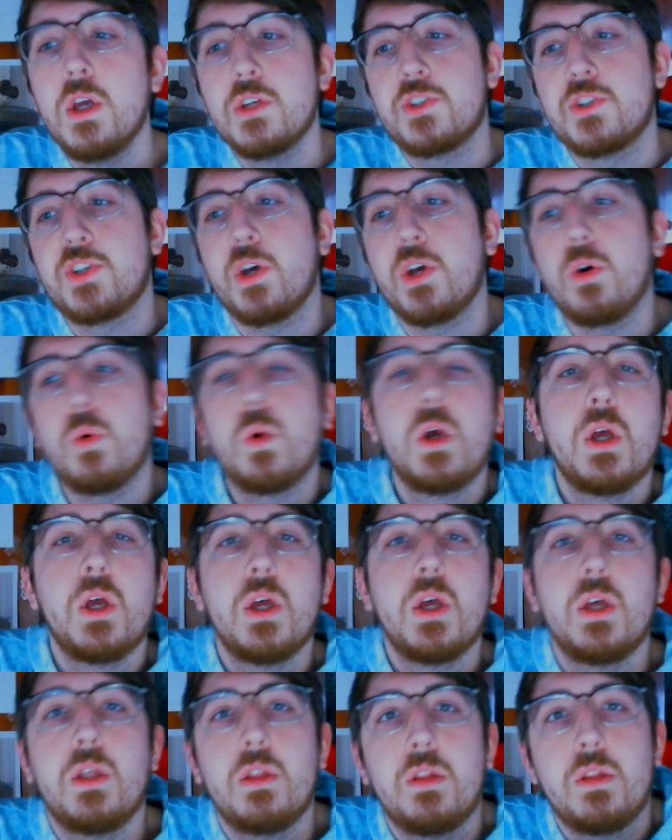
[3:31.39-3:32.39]
So
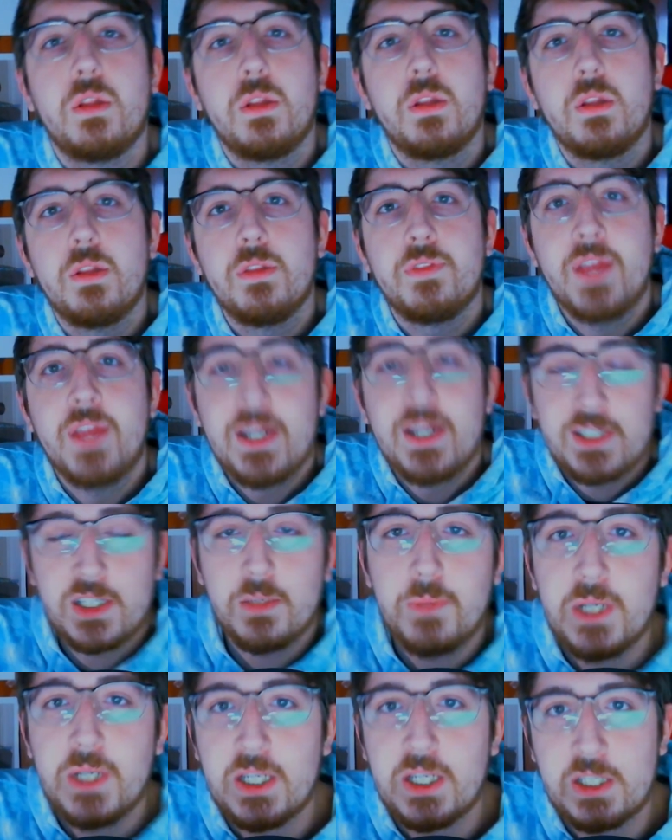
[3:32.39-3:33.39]
that's
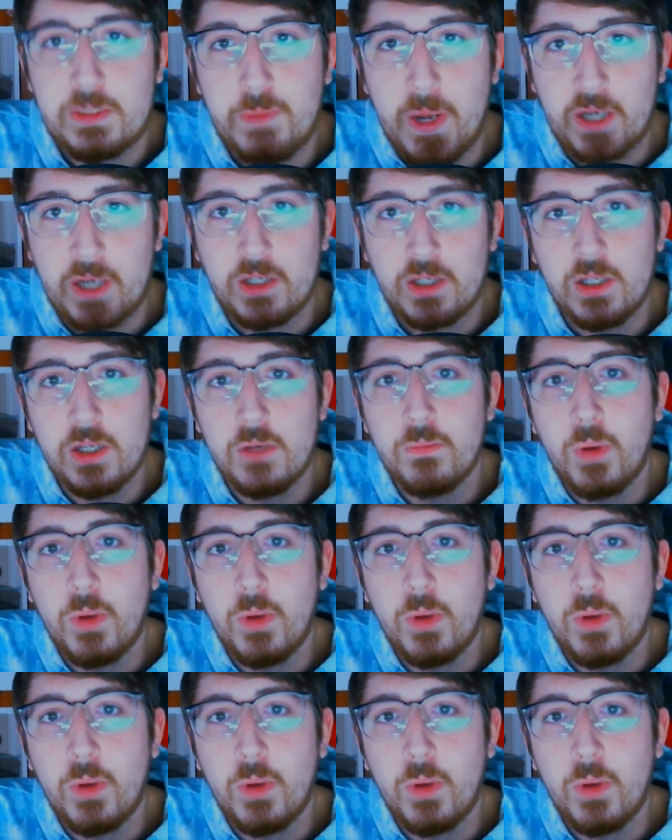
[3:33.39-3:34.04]
to be expected.